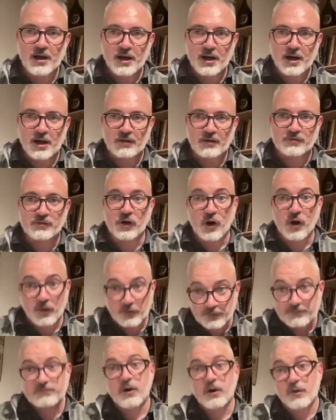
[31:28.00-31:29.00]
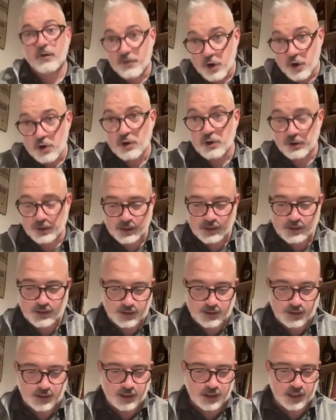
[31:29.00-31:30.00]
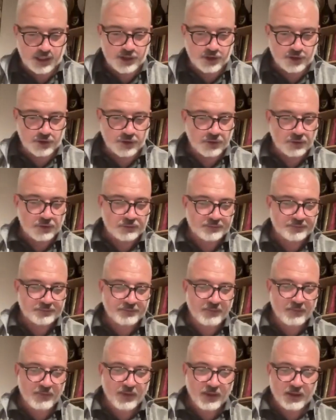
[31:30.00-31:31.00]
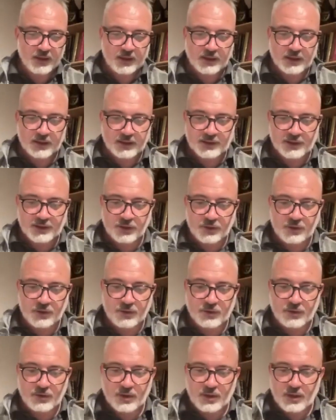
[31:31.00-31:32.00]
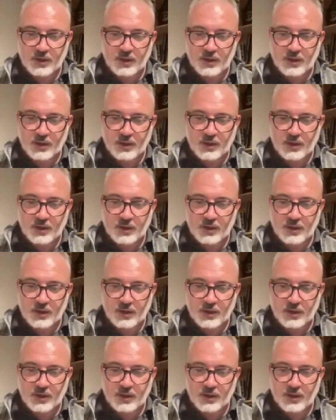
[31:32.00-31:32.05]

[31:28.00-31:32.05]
of color in general. So